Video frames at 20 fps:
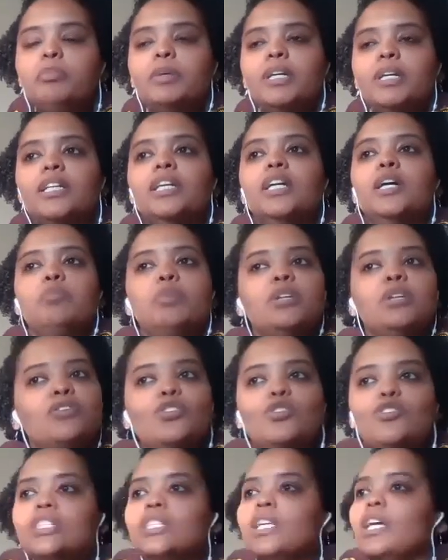But if
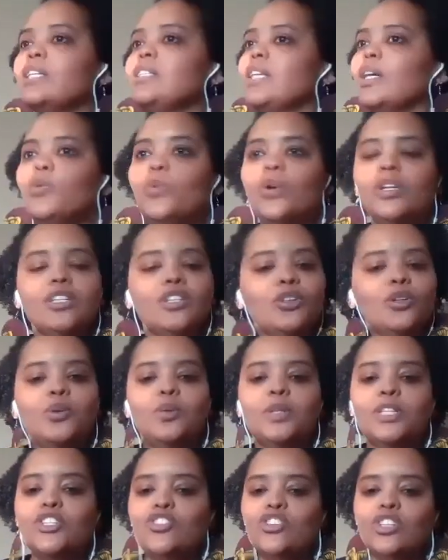you just ask like one little
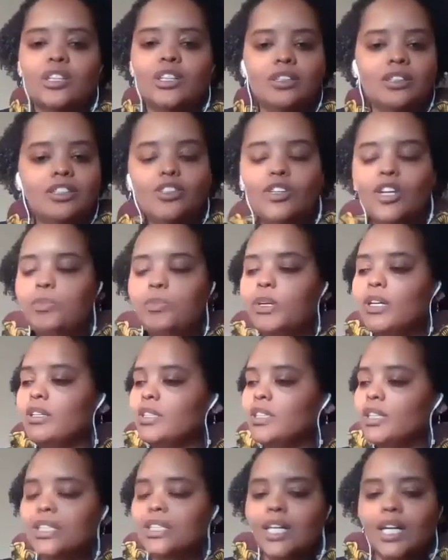question, you know, how
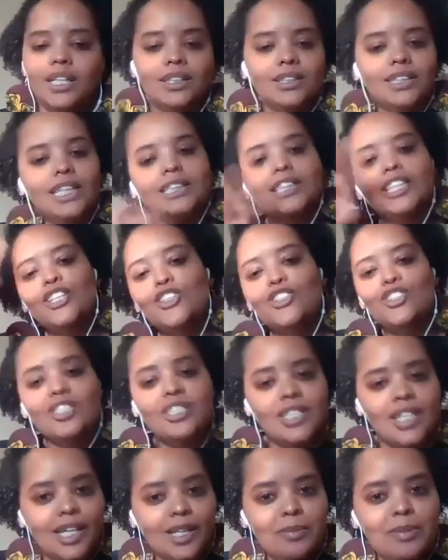parents could talk, like they'll just
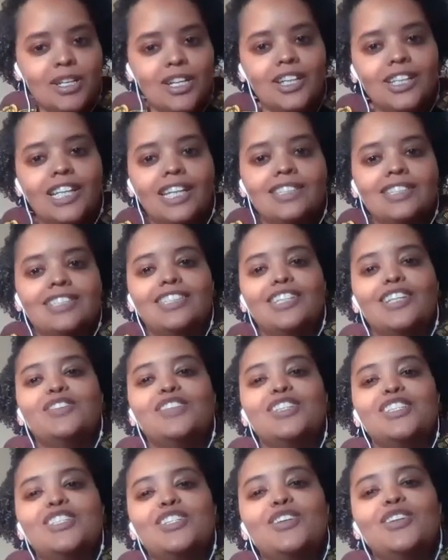talk about all kinds of stuff,
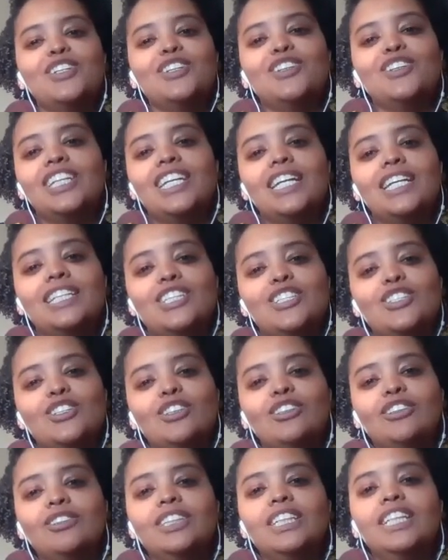and so it'll get
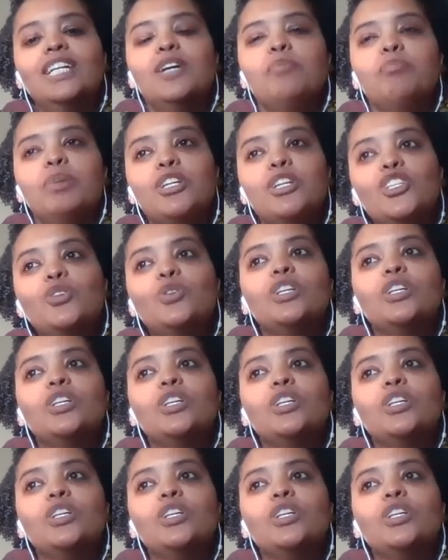to, but you could